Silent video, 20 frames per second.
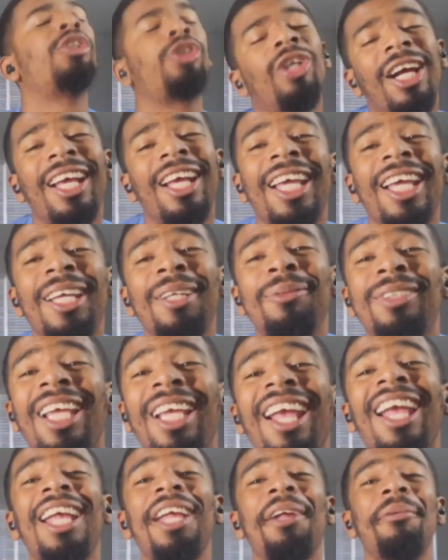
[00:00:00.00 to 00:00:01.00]
Dream
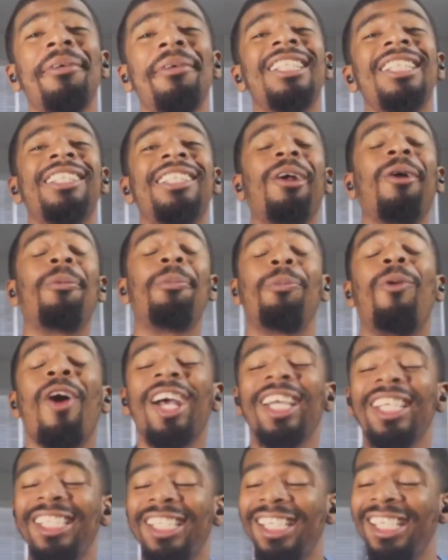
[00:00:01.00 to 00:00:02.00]
Team, it's your
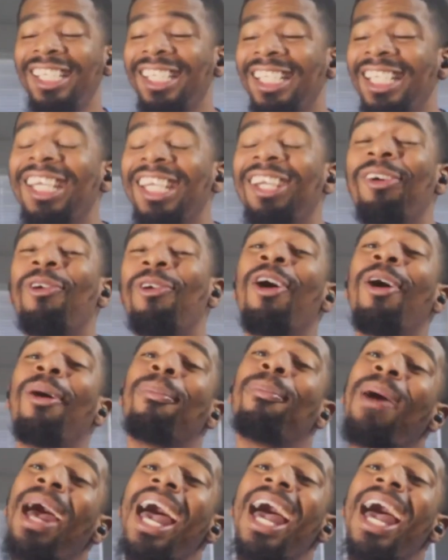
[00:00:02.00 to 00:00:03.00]
boy D. Neal
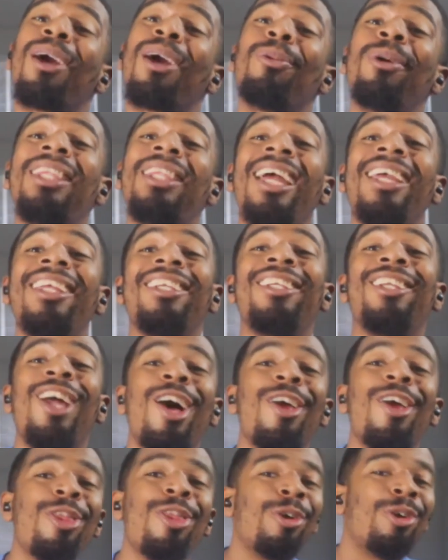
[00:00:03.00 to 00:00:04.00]
back with
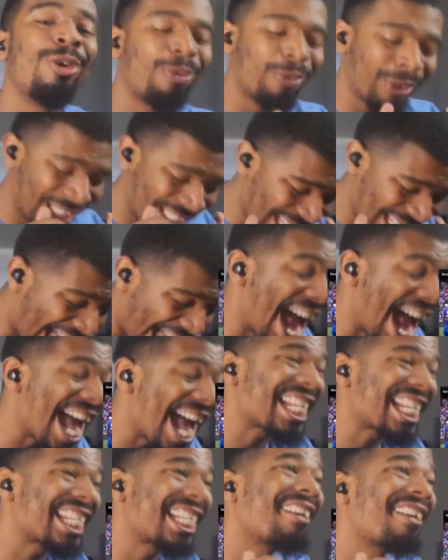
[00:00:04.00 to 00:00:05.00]
another
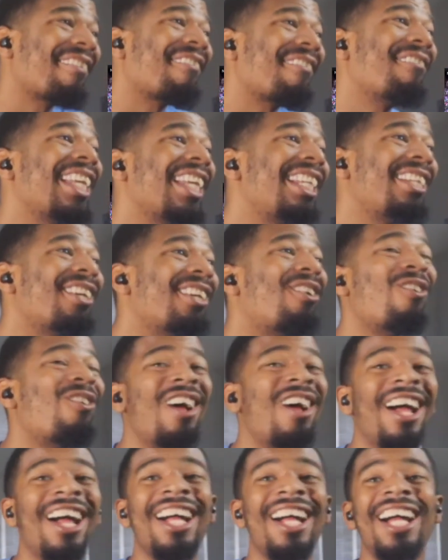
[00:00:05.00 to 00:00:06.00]
reaction video.
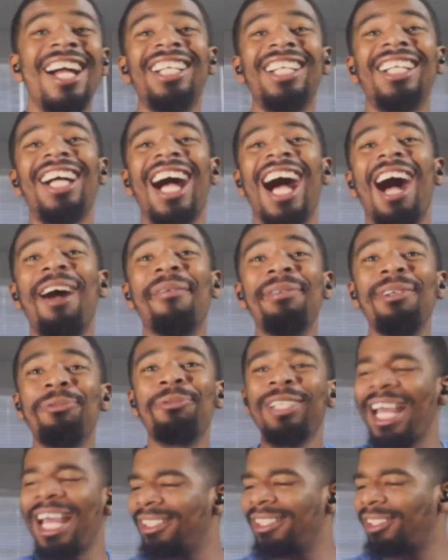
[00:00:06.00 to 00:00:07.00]
I've been
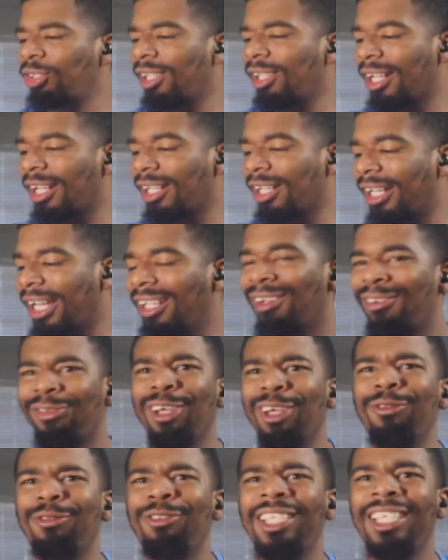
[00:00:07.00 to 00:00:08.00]
reacting to a lot of A
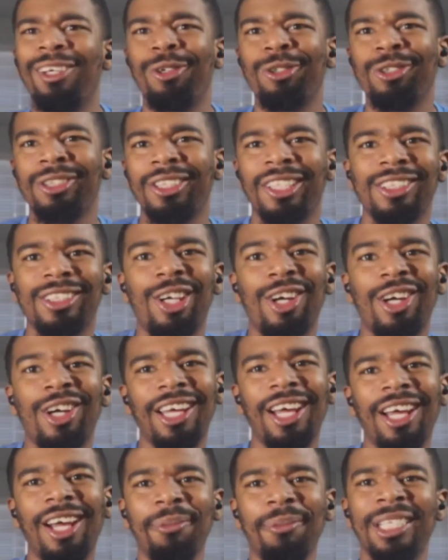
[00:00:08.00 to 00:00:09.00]
F L videos, and I saw a
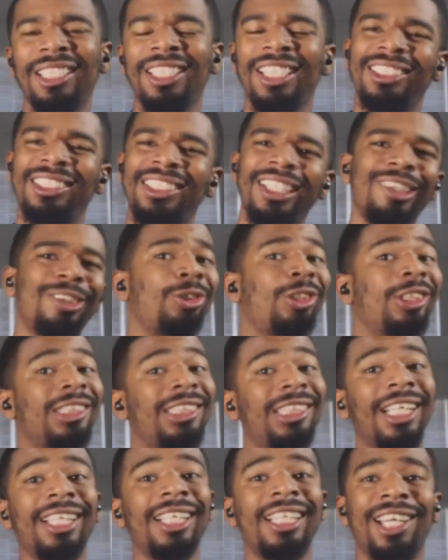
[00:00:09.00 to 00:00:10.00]
comment that said you
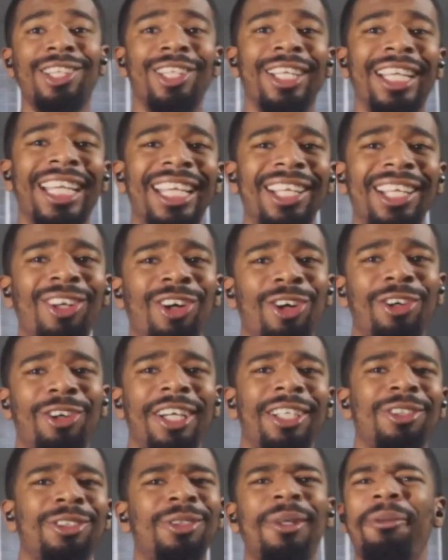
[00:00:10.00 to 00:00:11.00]
should check out the N R
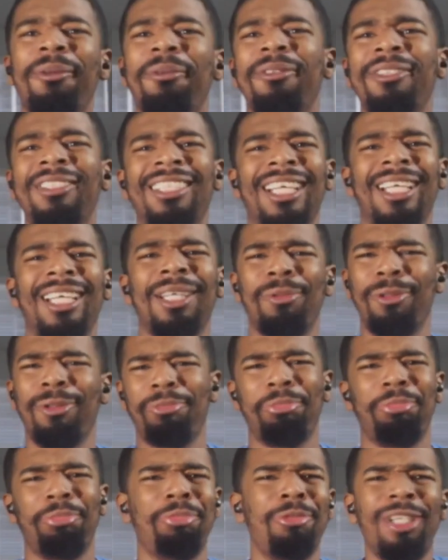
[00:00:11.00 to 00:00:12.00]
L. So I was like,
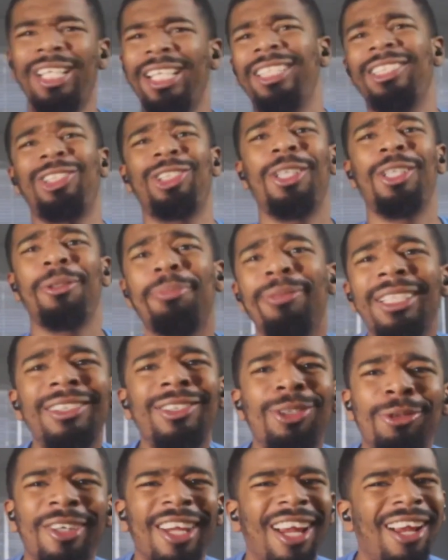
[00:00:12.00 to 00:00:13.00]
well, well, let's jump
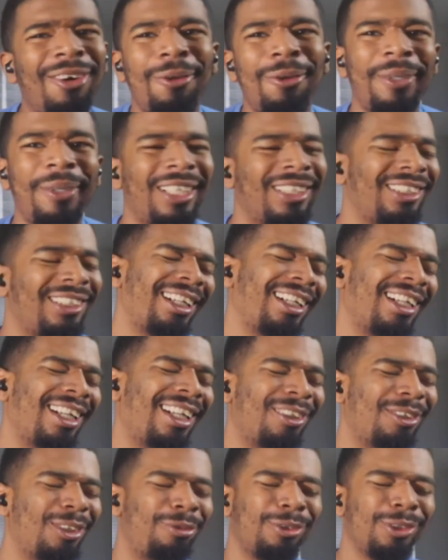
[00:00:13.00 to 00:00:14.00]
into it. I don't mind checking
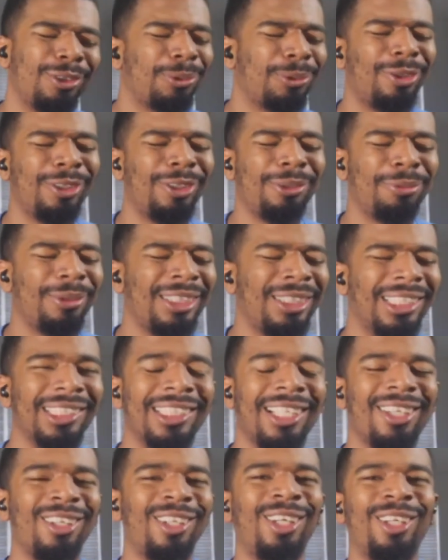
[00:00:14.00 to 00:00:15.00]
out different sports
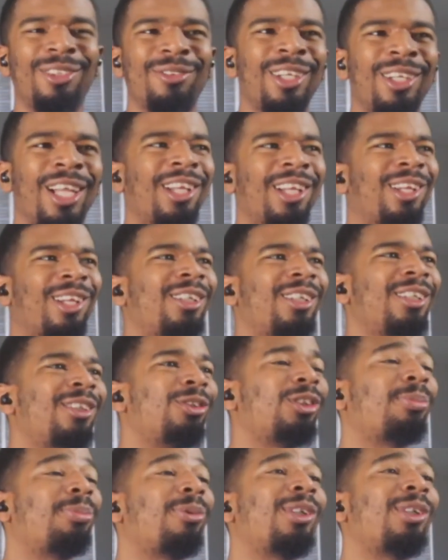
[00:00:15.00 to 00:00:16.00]
because I love
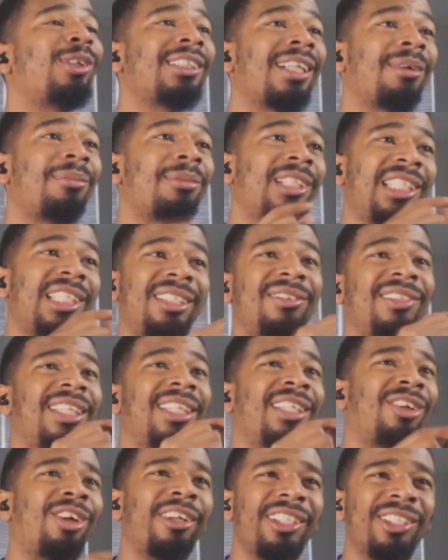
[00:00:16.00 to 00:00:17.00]
learning new sports, and I believe
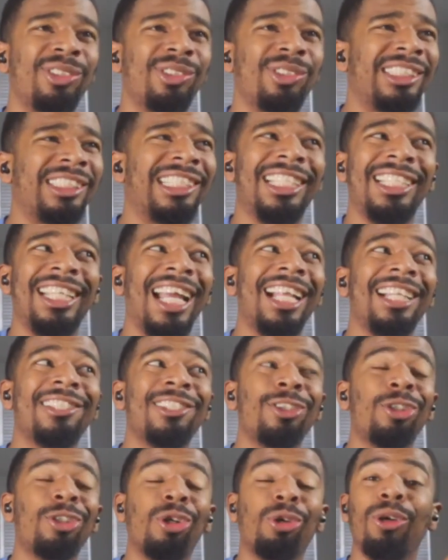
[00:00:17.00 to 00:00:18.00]
N R L is the
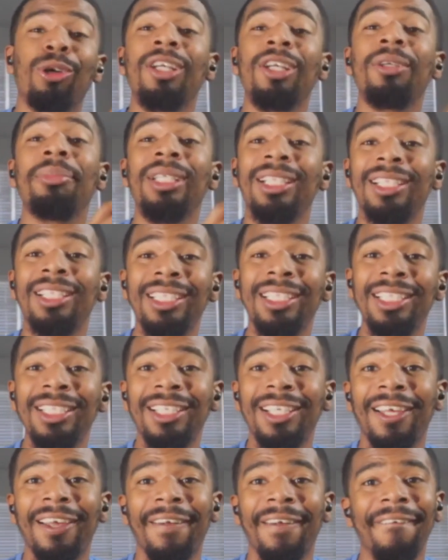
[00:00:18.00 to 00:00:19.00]
National Rugby
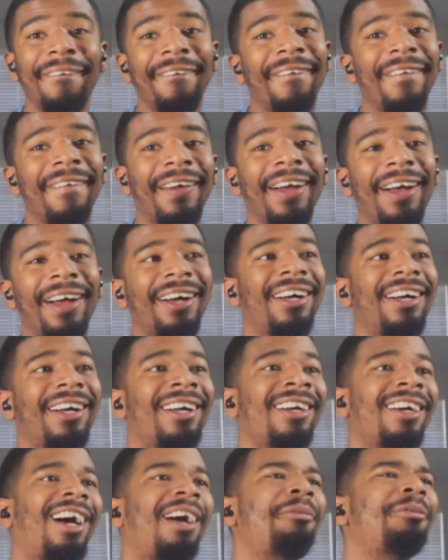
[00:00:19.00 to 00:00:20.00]
League.
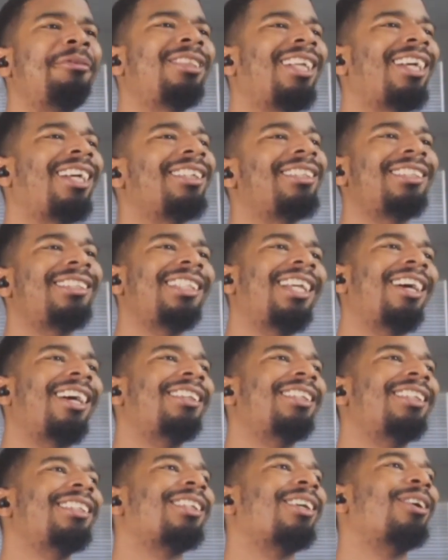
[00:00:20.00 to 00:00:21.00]
Uh, I'm excited to see
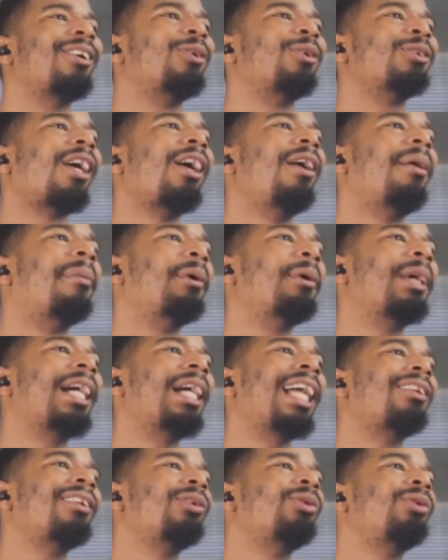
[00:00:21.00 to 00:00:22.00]
how this goes. But we
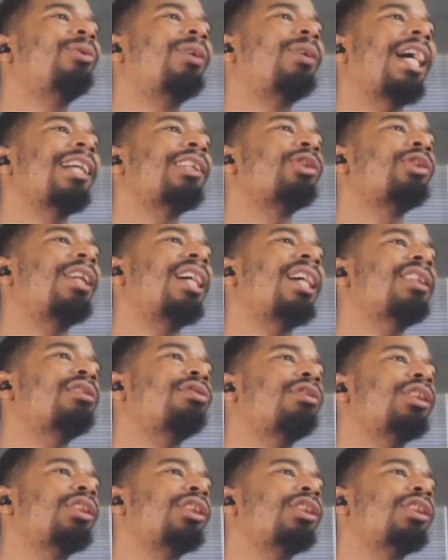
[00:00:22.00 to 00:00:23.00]
got the Newcastle Knights
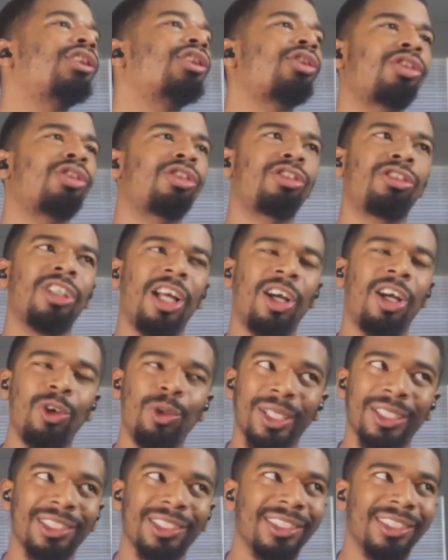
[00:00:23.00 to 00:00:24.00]
versus the, I
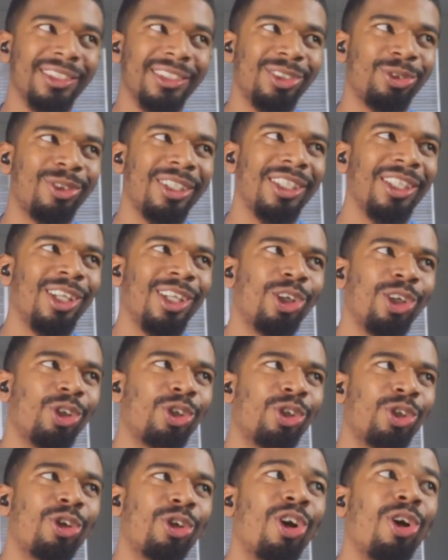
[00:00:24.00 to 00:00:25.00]
hope I say this right,
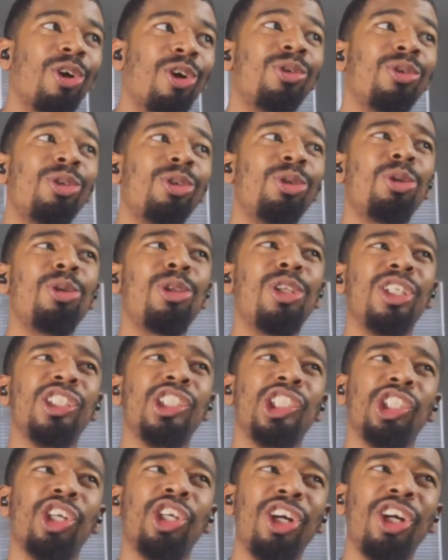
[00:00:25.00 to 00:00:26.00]

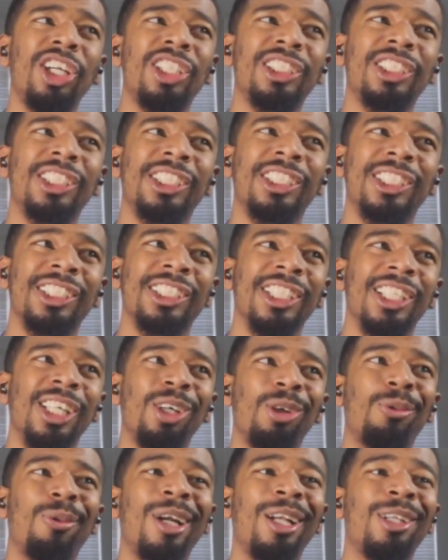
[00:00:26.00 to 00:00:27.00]
Cronulla Sharks.
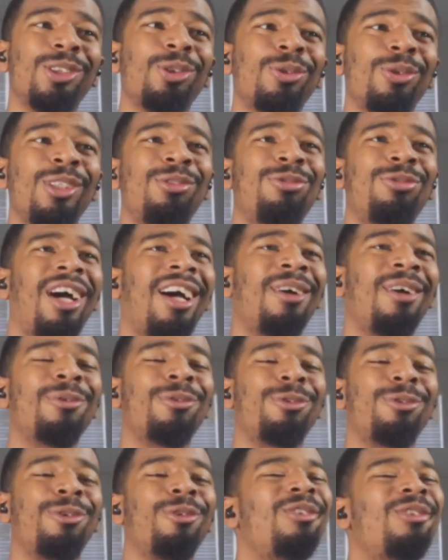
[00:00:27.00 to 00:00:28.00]
Round twenty-five.
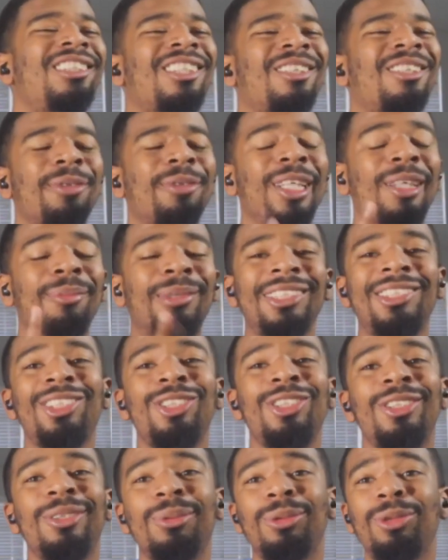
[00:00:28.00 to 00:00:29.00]
Before we jump in, make
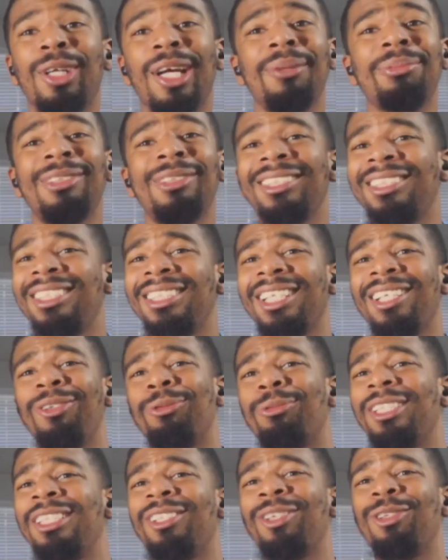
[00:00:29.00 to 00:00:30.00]
sure you subscribe to the channel,
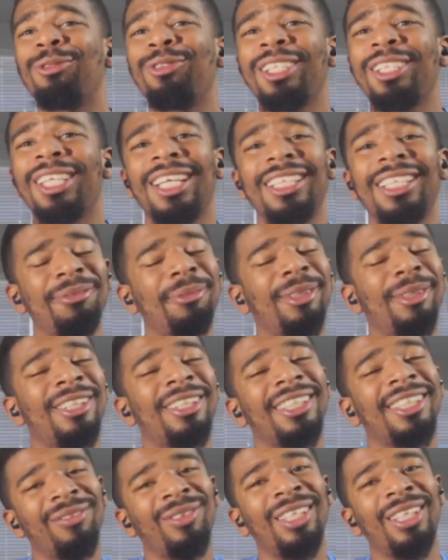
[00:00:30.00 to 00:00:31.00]
ring the notification bell,
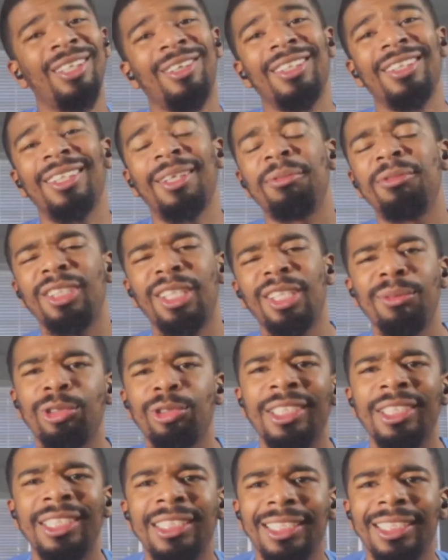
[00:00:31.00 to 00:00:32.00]
get a video a thumbs up
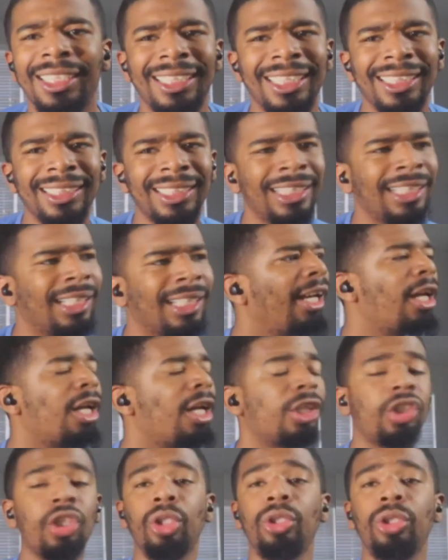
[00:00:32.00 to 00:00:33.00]
so it gets suggested.
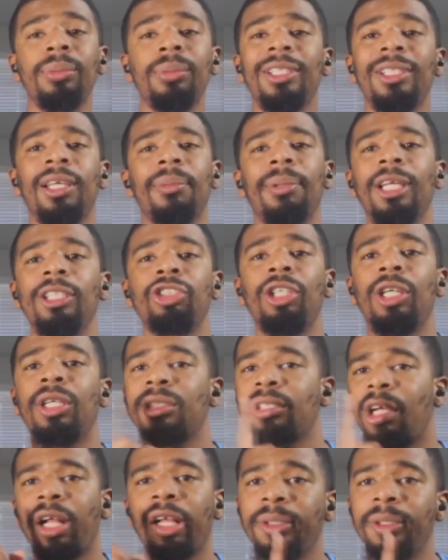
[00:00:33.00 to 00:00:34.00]
Social media and
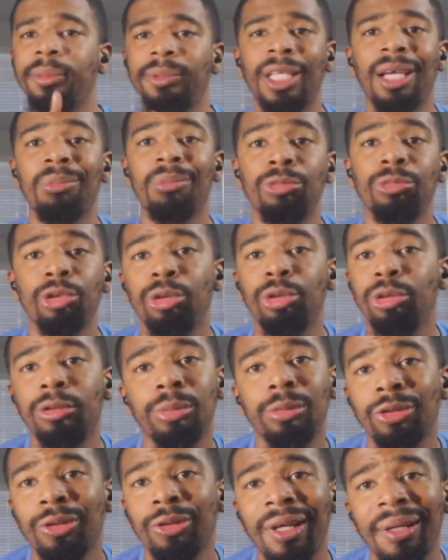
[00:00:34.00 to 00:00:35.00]
Patreon, all up top. You know,
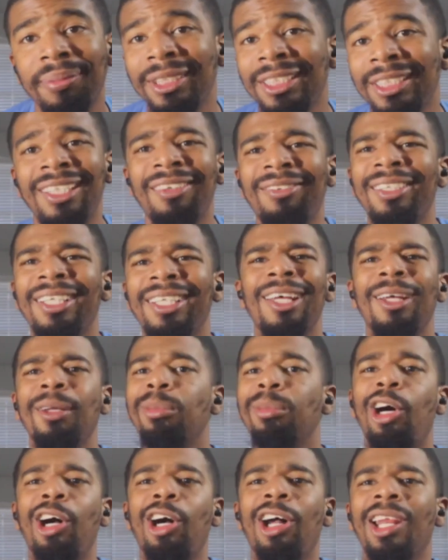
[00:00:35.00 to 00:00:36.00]
subscribe, then you have it.
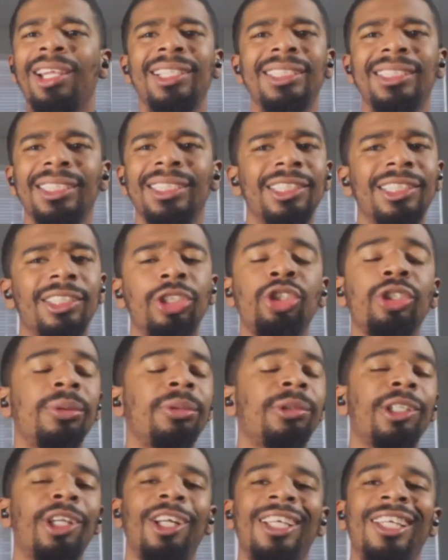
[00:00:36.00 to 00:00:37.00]
Put all the links in the
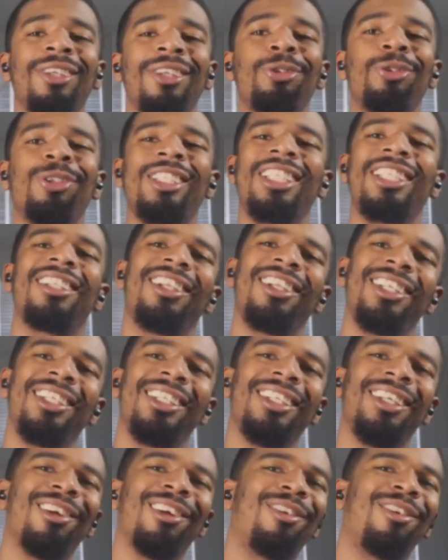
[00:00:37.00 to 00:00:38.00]
description. All you gotta do is hit the
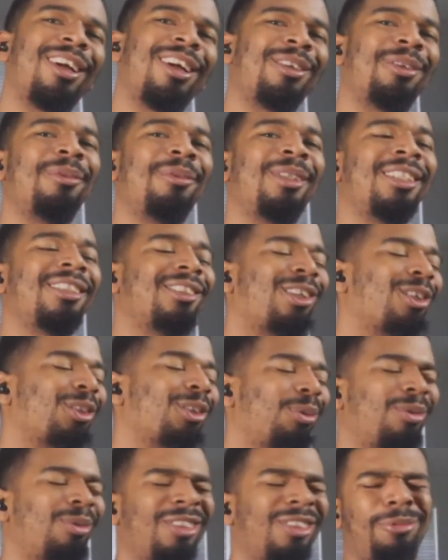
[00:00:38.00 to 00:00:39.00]
link, follow me,
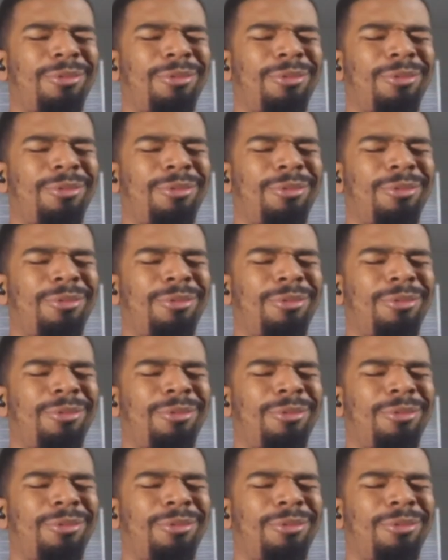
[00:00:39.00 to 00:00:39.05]
talk